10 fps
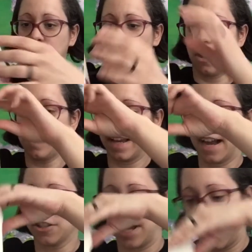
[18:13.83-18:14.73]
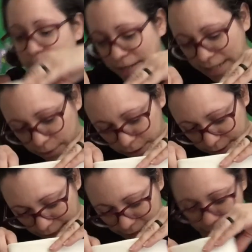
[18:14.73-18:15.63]
oh my gosh, I have my needle
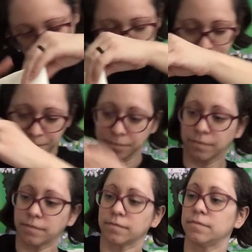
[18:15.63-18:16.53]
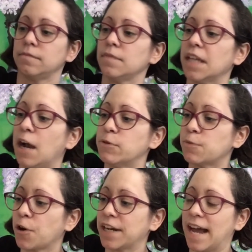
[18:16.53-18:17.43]
sticking out. I was
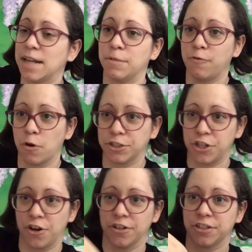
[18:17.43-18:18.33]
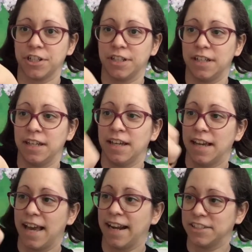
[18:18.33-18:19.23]
working on it before church,
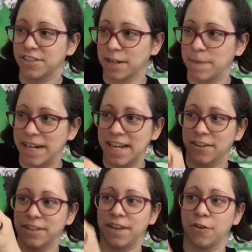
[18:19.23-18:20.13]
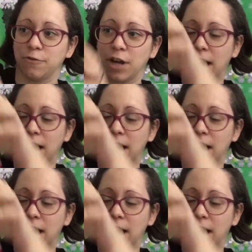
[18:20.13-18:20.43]
and I stuck my needle in there and forgot